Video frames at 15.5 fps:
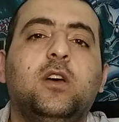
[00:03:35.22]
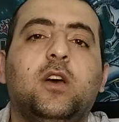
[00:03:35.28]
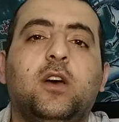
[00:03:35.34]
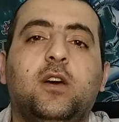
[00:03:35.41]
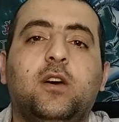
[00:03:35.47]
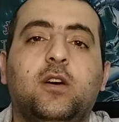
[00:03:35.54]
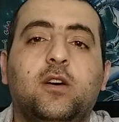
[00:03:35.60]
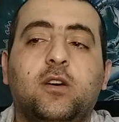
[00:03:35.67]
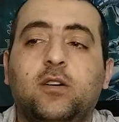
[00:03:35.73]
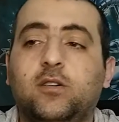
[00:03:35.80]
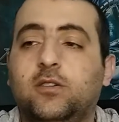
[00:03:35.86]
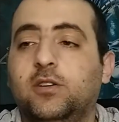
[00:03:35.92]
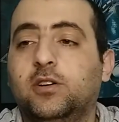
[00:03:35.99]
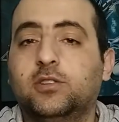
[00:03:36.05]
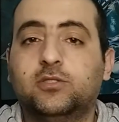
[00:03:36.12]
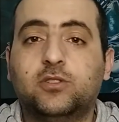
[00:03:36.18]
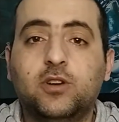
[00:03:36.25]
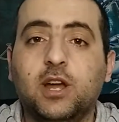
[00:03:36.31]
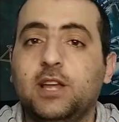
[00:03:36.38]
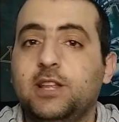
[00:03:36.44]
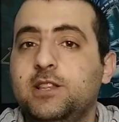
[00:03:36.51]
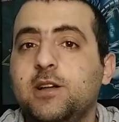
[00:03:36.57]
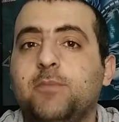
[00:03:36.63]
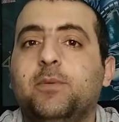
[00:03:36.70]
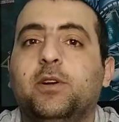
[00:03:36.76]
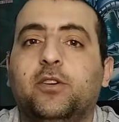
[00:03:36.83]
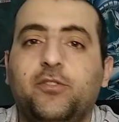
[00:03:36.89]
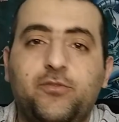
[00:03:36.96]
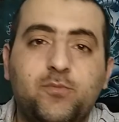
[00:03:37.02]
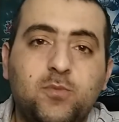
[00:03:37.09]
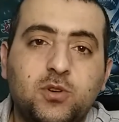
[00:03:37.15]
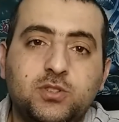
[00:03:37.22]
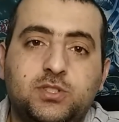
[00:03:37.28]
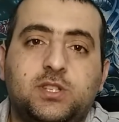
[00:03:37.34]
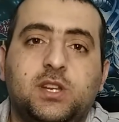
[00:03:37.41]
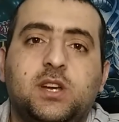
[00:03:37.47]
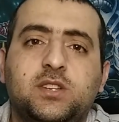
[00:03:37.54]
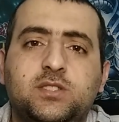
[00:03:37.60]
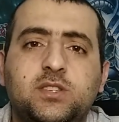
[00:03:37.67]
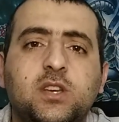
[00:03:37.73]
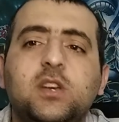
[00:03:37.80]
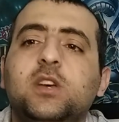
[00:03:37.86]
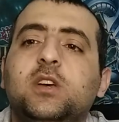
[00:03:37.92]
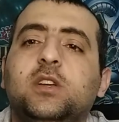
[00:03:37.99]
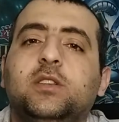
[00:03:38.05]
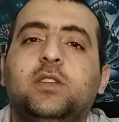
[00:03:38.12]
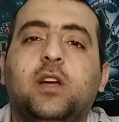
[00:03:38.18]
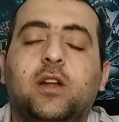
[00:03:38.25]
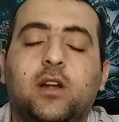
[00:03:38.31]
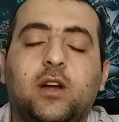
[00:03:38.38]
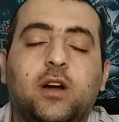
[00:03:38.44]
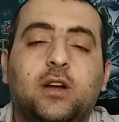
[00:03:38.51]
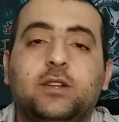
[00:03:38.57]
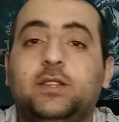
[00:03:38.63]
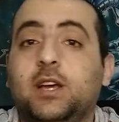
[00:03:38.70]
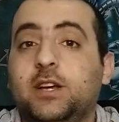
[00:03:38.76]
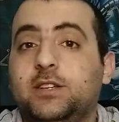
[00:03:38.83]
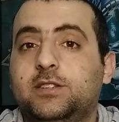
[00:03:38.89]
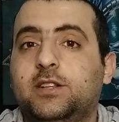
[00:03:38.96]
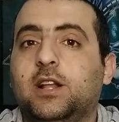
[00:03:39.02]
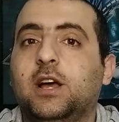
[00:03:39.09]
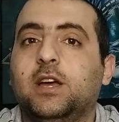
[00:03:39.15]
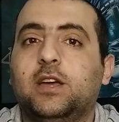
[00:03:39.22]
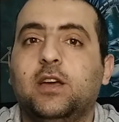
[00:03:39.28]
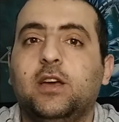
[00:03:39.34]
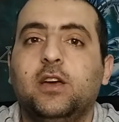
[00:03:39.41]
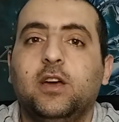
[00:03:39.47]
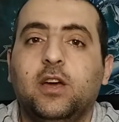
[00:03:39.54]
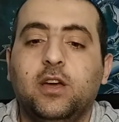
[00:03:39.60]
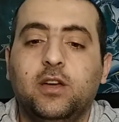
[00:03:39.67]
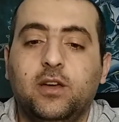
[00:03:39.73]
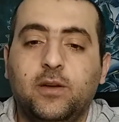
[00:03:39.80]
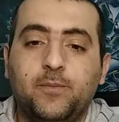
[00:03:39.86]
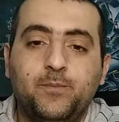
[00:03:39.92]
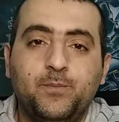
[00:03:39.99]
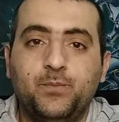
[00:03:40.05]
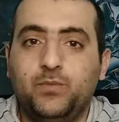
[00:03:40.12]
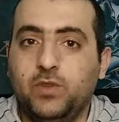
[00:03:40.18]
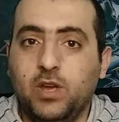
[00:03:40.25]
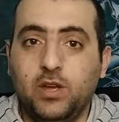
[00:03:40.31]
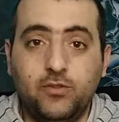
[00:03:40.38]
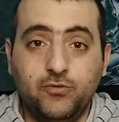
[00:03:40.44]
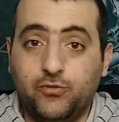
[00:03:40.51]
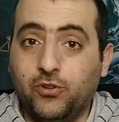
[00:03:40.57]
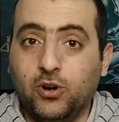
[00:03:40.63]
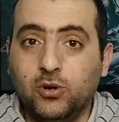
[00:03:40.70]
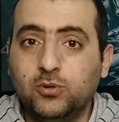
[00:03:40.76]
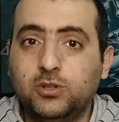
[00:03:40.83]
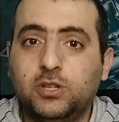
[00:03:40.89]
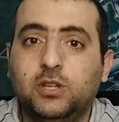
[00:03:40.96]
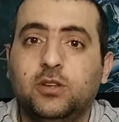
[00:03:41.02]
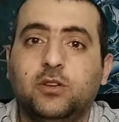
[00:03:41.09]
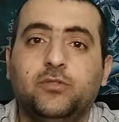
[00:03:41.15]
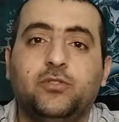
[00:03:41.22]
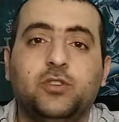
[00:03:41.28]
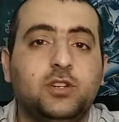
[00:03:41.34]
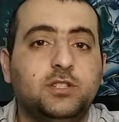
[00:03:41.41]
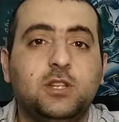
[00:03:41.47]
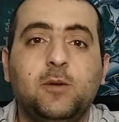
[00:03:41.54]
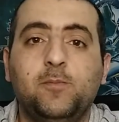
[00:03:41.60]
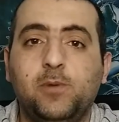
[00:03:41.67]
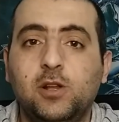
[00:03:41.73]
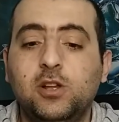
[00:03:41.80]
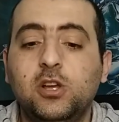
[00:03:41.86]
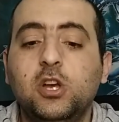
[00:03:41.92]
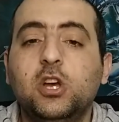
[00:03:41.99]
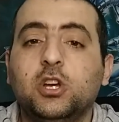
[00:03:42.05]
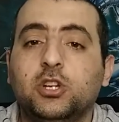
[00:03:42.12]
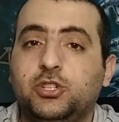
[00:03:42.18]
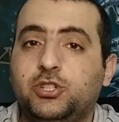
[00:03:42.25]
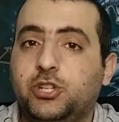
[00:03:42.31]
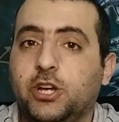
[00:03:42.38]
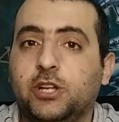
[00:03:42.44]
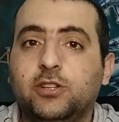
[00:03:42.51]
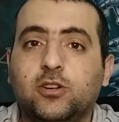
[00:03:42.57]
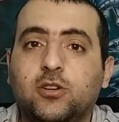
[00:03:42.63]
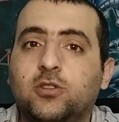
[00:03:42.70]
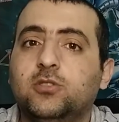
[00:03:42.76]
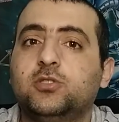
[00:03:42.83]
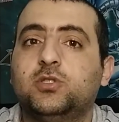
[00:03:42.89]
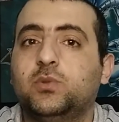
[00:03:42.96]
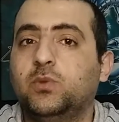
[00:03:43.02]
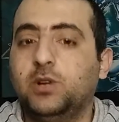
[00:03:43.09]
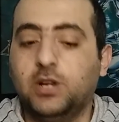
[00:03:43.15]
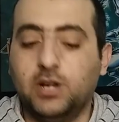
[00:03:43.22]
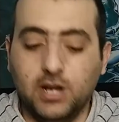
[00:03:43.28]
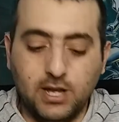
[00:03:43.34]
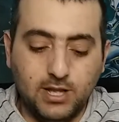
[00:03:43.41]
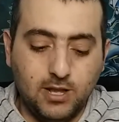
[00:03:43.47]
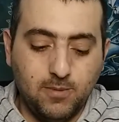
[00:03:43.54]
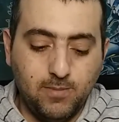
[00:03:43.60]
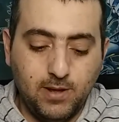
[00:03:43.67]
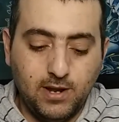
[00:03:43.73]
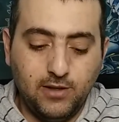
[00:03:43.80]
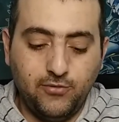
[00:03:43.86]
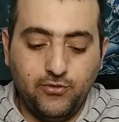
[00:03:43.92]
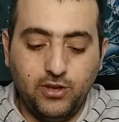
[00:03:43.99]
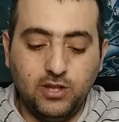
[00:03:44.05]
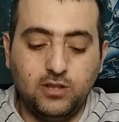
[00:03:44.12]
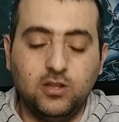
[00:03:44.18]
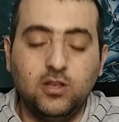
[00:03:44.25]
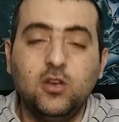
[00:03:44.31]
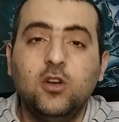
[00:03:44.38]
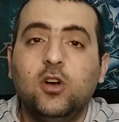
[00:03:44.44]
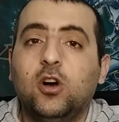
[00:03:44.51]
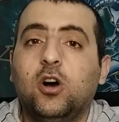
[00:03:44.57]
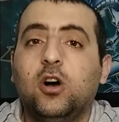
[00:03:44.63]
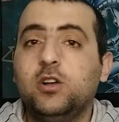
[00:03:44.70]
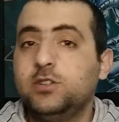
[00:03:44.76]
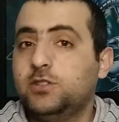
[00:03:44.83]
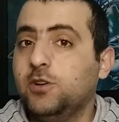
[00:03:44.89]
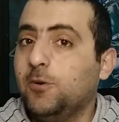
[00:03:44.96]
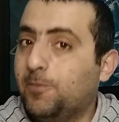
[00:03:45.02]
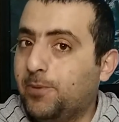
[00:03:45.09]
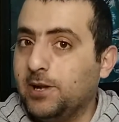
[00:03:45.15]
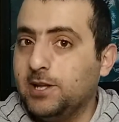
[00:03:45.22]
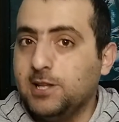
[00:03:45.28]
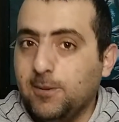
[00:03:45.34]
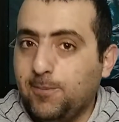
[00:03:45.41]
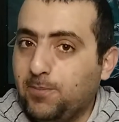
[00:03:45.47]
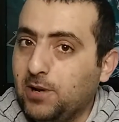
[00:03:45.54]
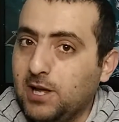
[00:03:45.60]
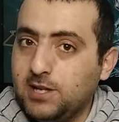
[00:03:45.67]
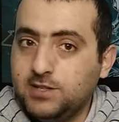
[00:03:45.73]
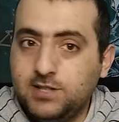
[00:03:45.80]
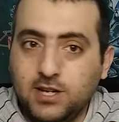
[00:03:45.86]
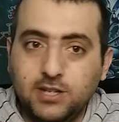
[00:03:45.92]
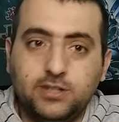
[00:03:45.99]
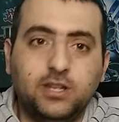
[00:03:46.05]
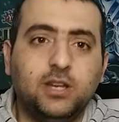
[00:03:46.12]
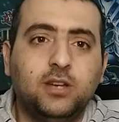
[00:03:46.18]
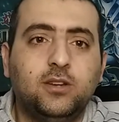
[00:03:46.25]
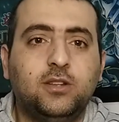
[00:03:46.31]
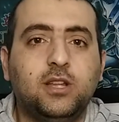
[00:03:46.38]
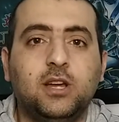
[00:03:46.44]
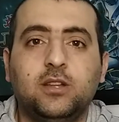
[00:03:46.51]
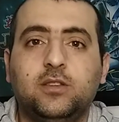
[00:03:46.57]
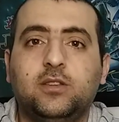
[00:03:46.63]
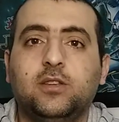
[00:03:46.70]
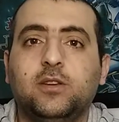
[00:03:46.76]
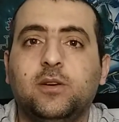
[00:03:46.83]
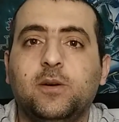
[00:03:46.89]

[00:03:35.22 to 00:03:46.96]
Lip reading: a great number of monsters. There are decks like Invoked, for example, Shadows will greatly benefit. Also Predaplants, I think that